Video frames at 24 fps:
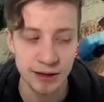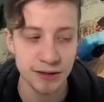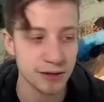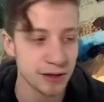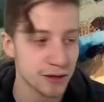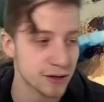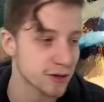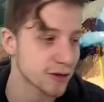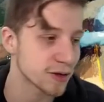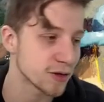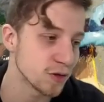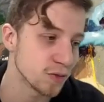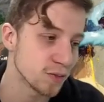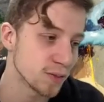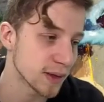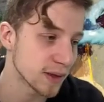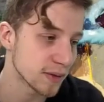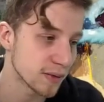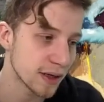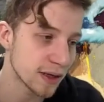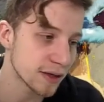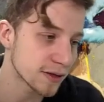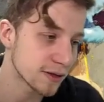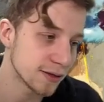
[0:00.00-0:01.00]
It's just stupid.
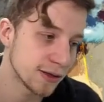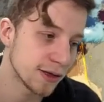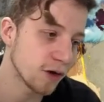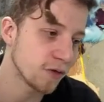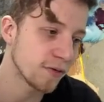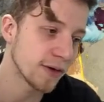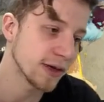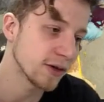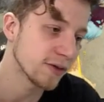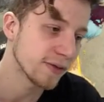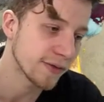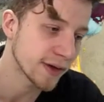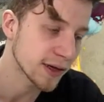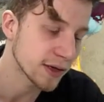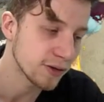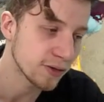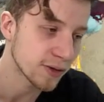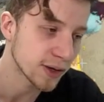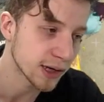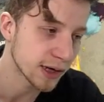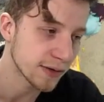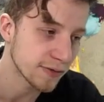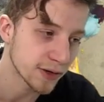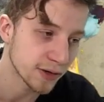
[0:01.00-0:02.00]
There is no way you are, you
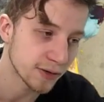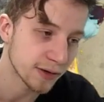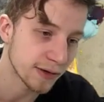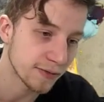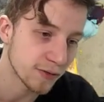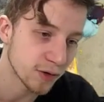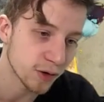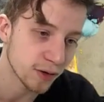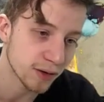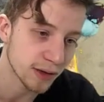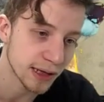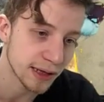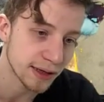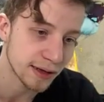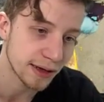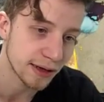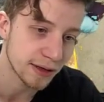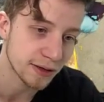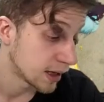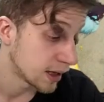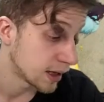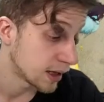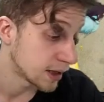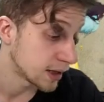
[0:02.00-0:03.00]
are ever gonna work like
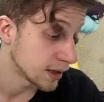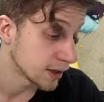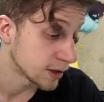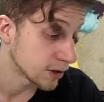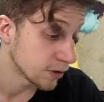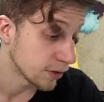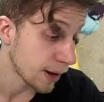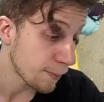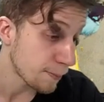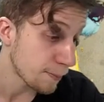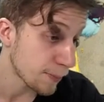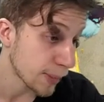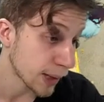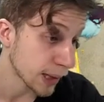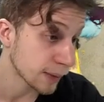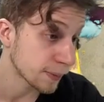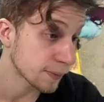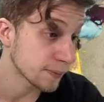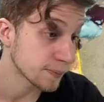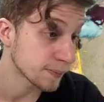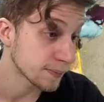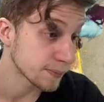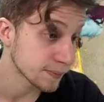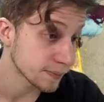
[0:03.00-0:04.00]
that. Uh, so yep,
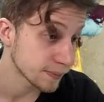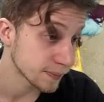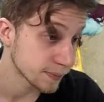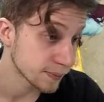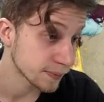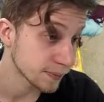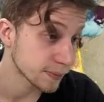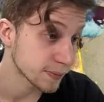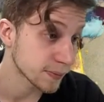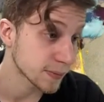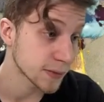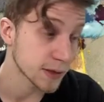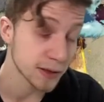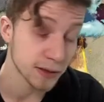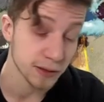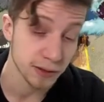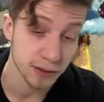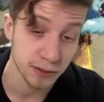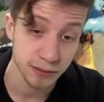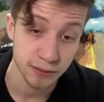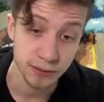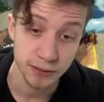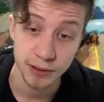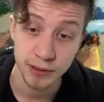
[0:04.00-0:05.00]

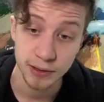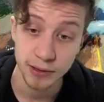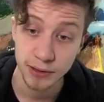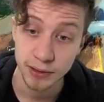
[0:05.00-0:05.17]
that's uh,